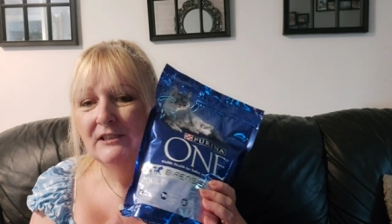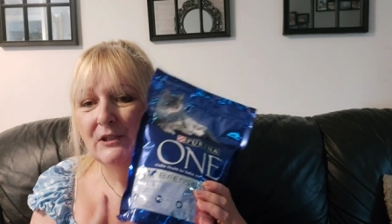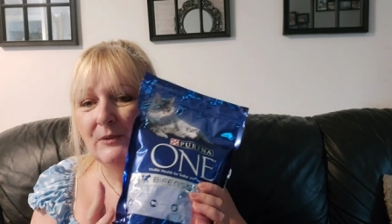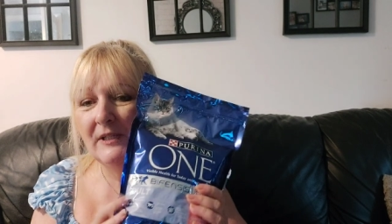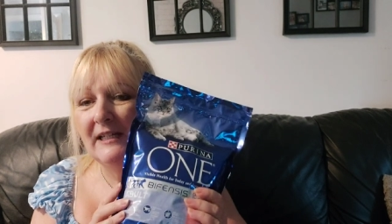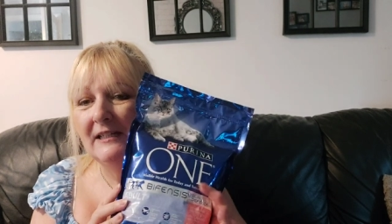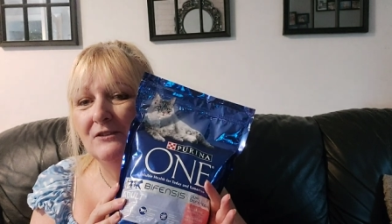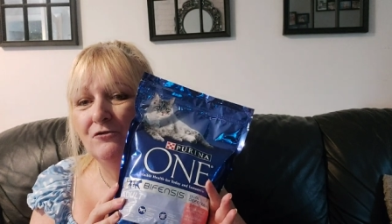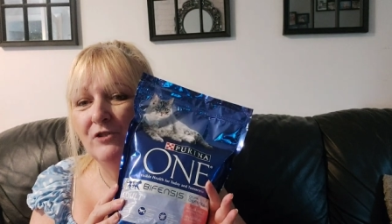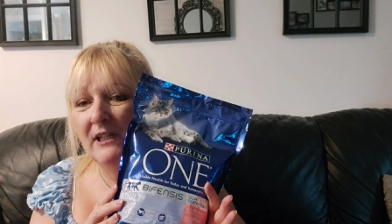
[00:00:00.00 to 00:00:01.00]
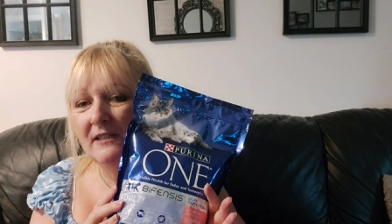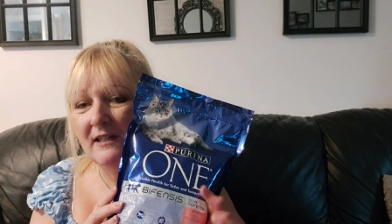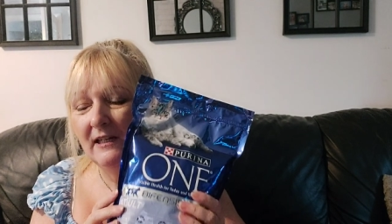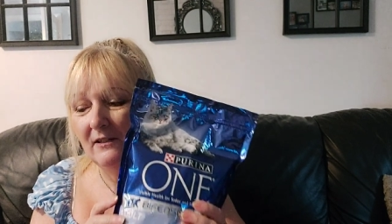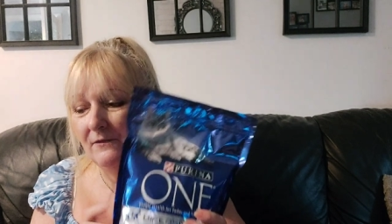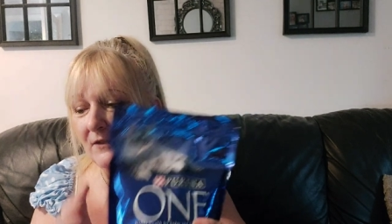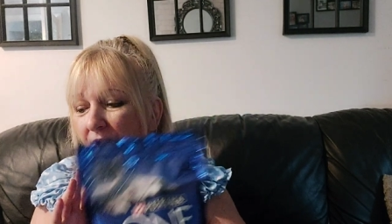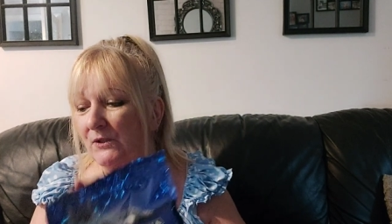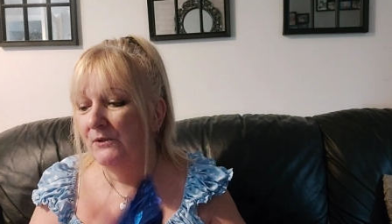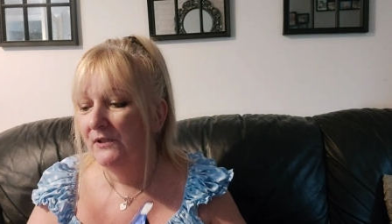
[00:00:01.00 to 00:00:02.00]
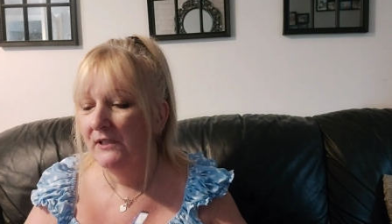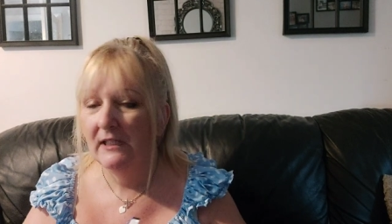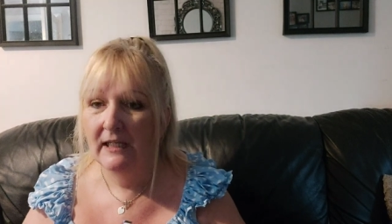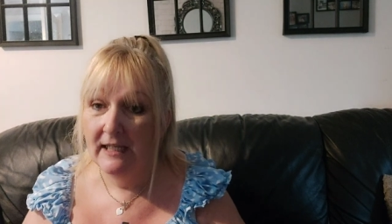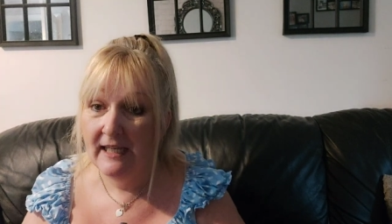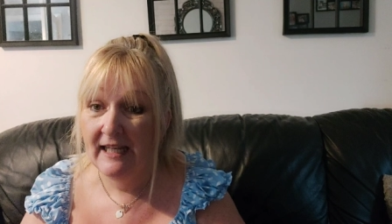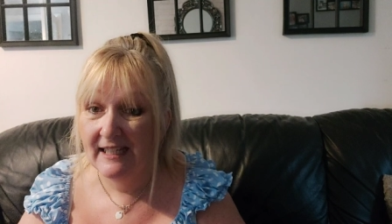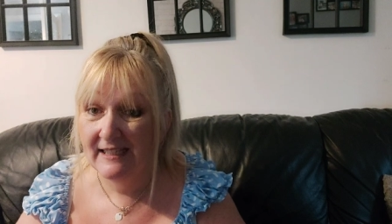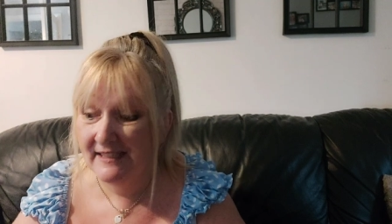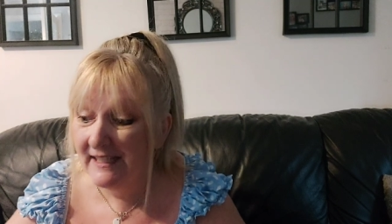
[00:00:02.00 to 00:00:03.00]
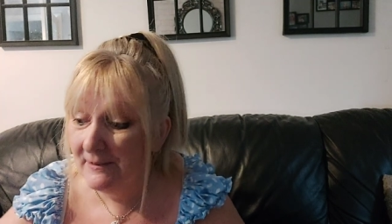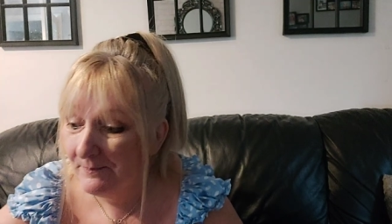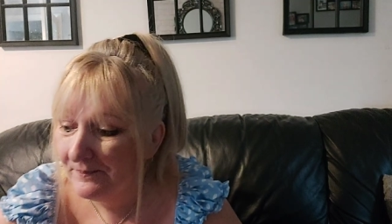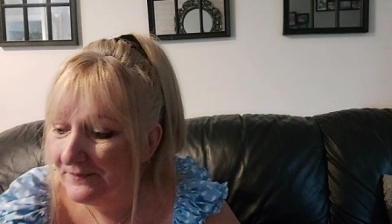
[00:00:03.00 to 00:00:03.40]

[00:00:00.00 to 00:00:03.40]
So yeah, dried cat food. He likes it.